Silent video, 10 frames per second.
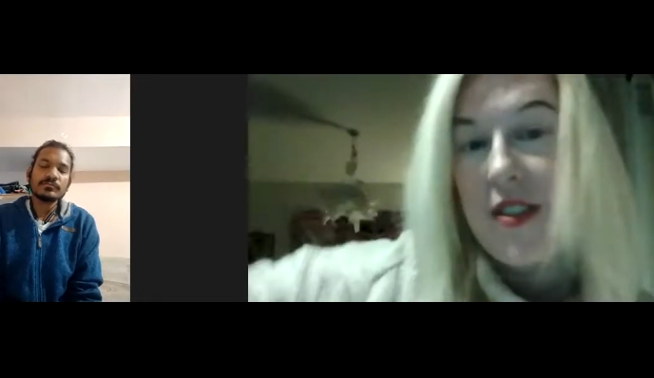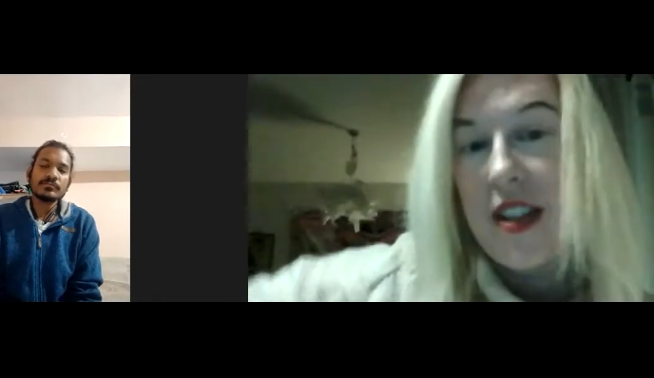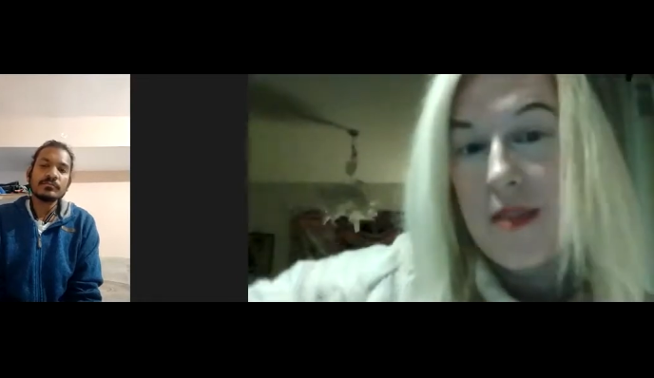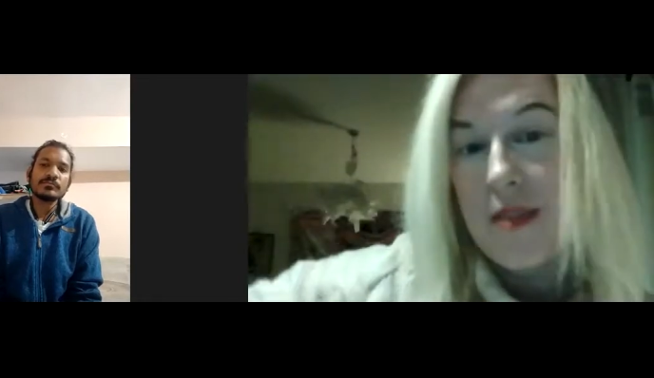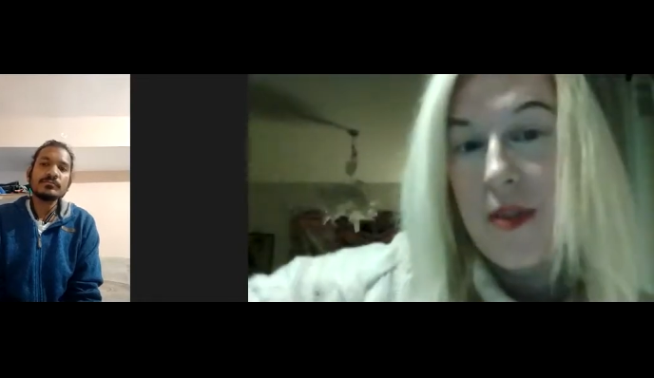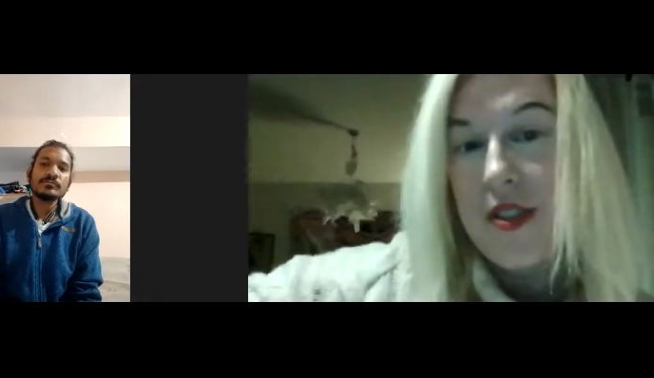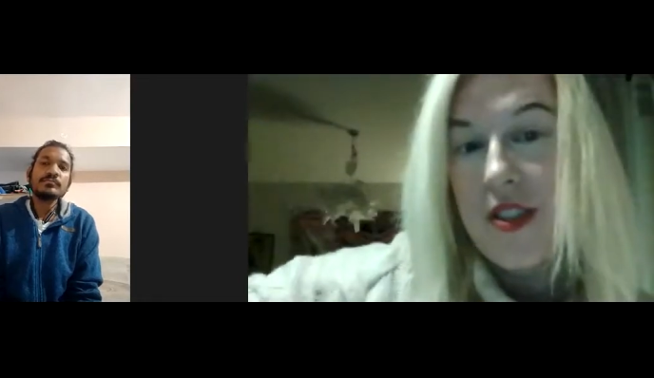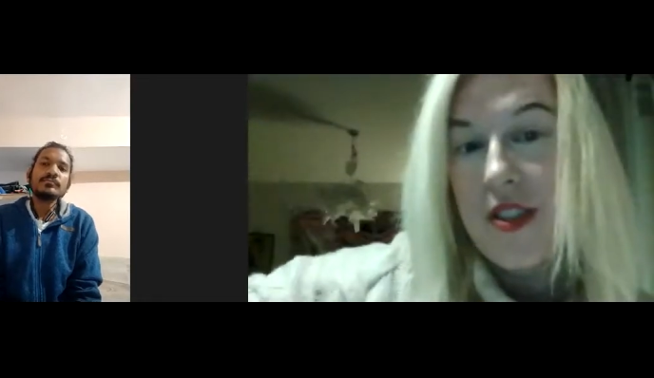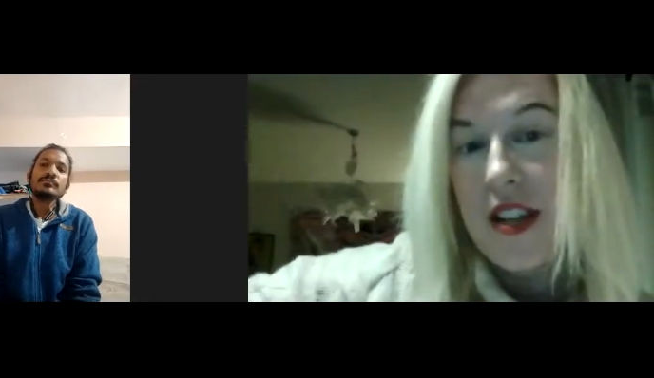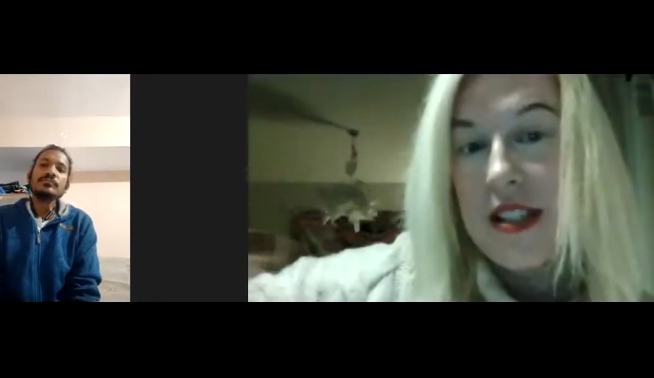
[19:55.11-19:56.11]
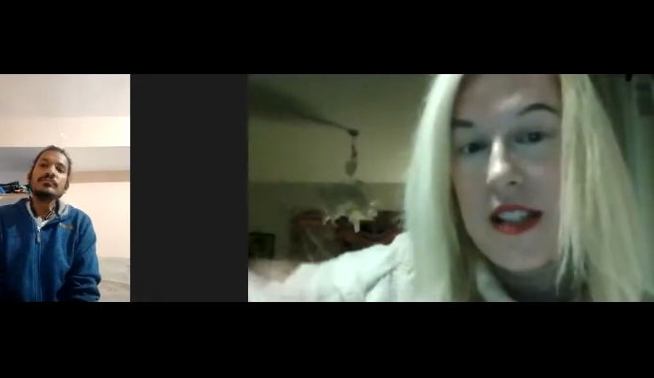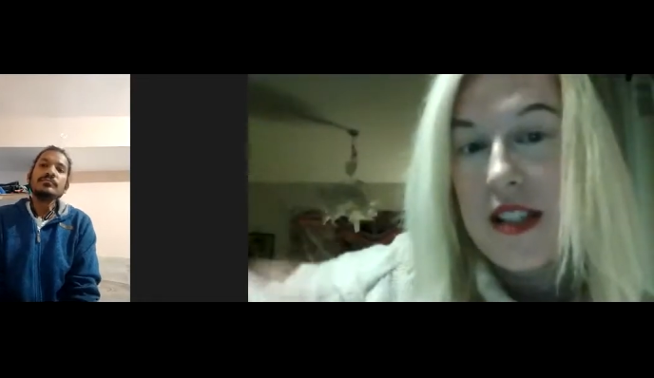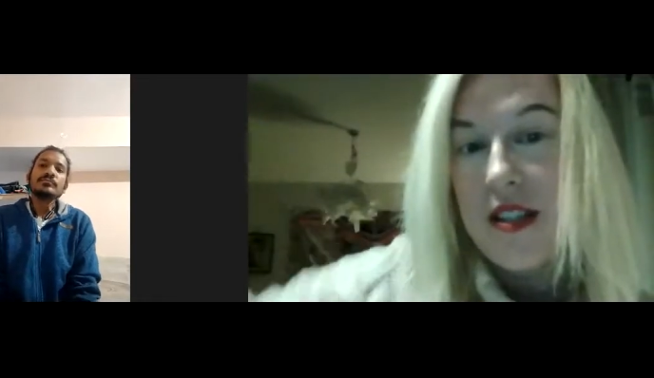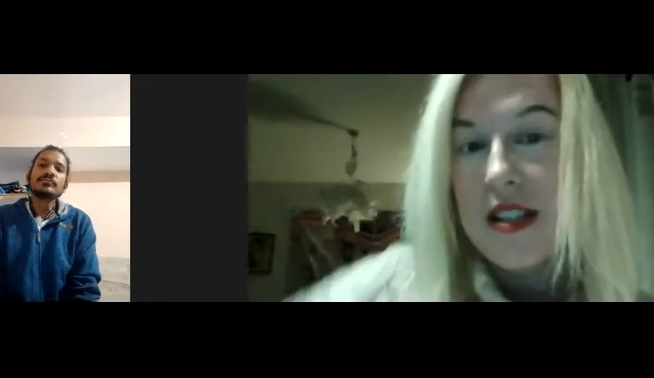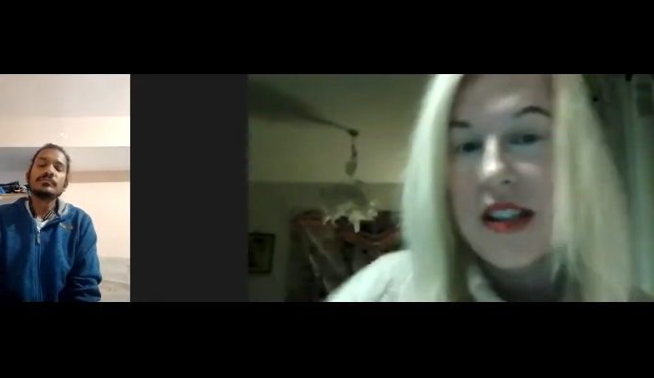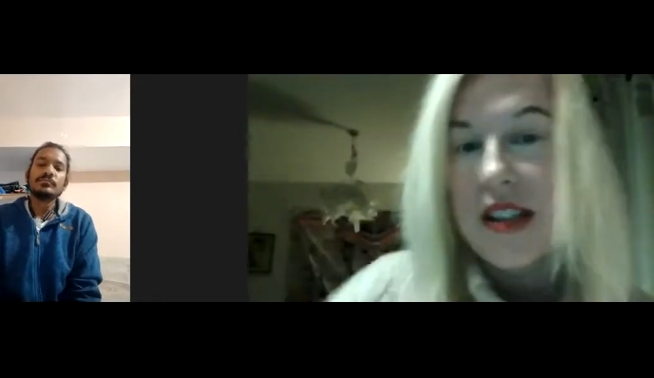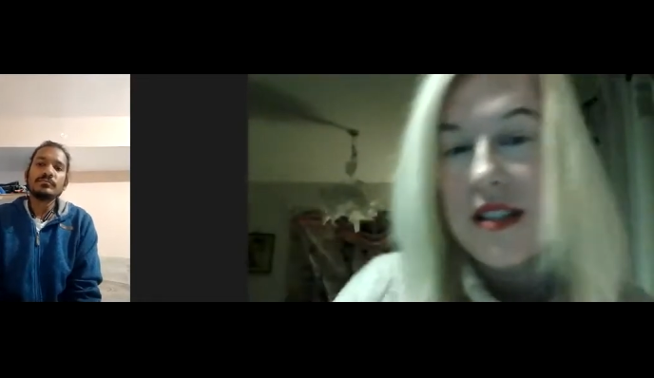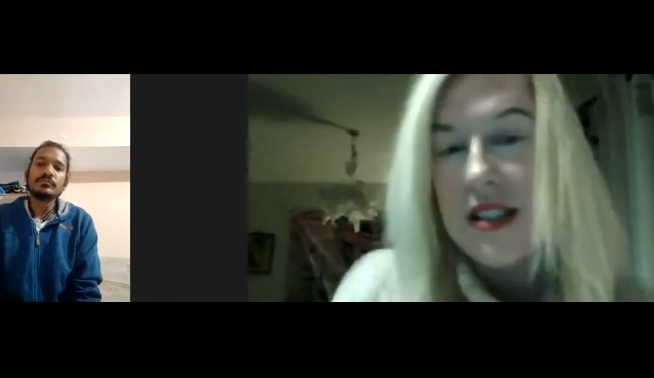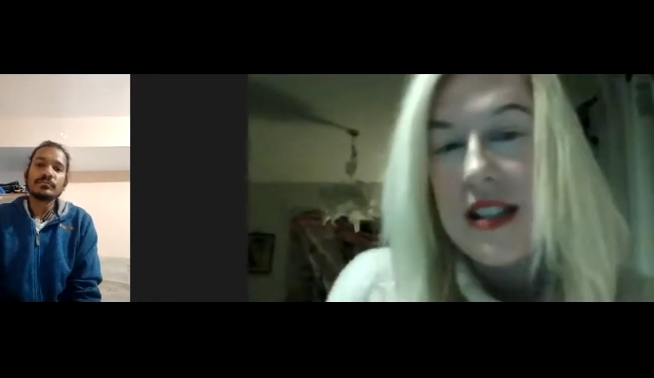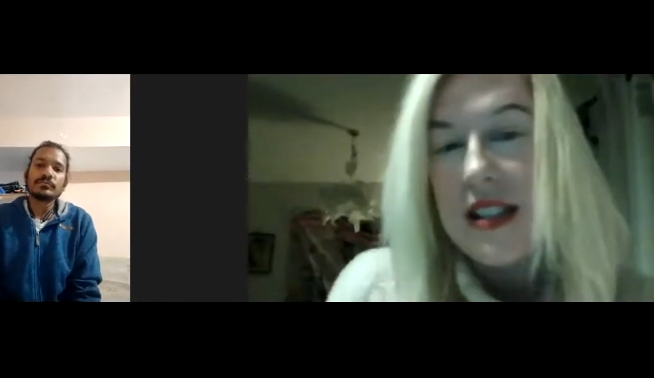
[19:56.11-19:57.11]
Speaker 1: the next posture. Is that is that
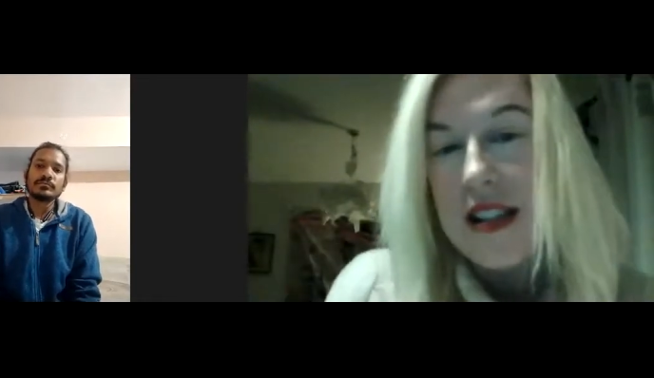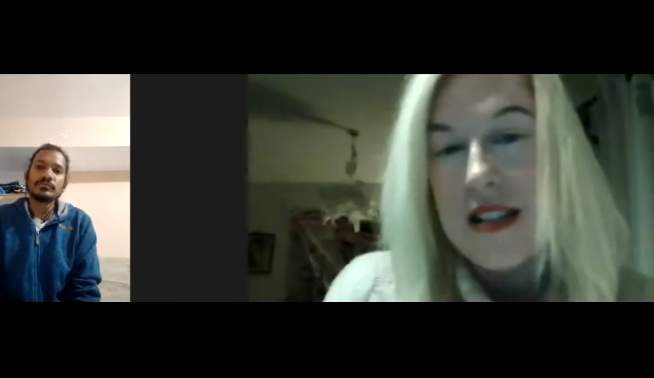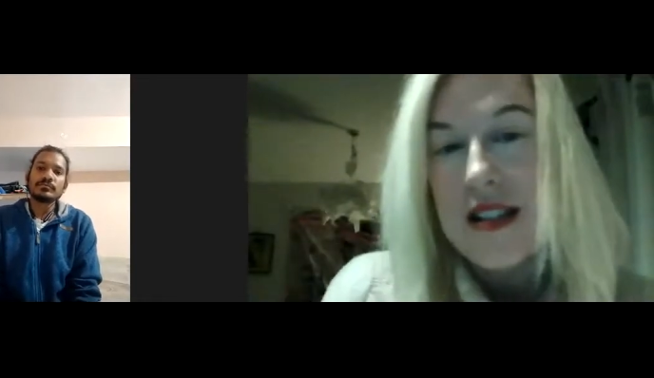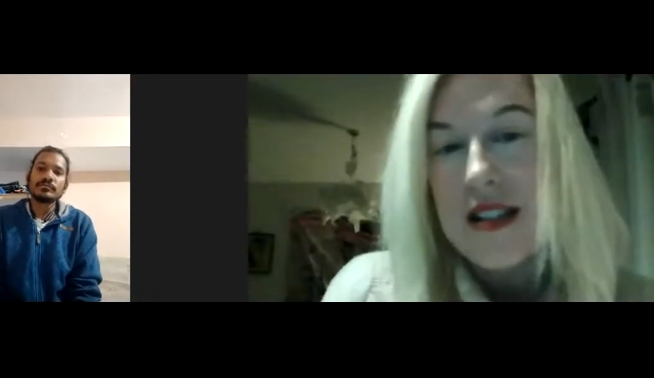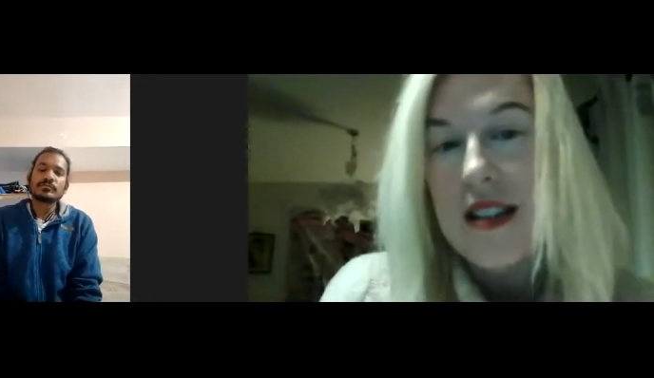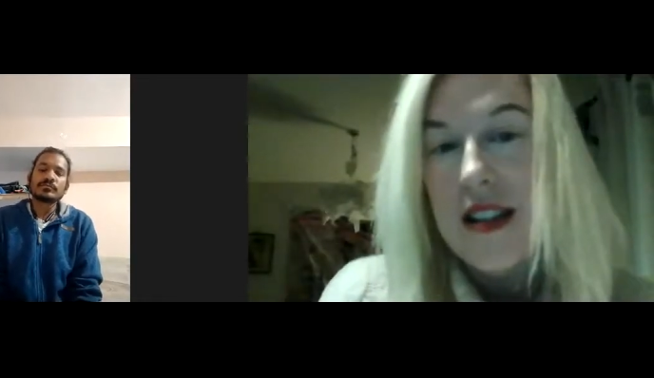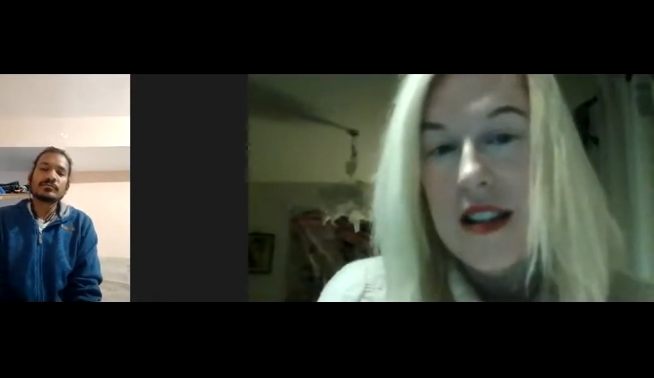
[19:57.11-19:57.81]
the standard